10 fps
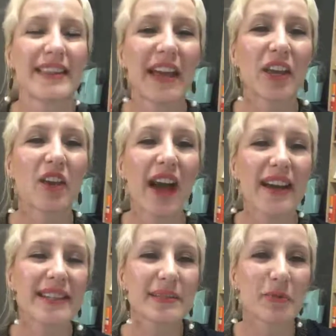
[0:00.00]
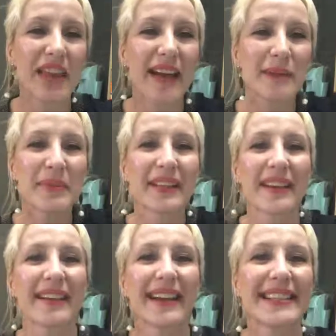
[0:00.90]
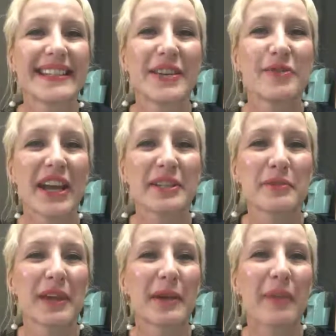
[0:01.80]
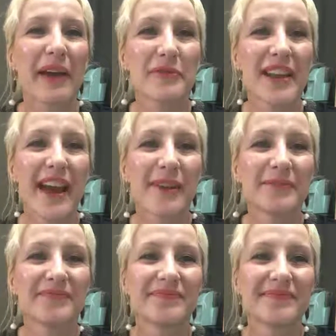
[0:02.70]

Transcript: Thank you guys. With that, I'm gonna see you next week. Bye for now.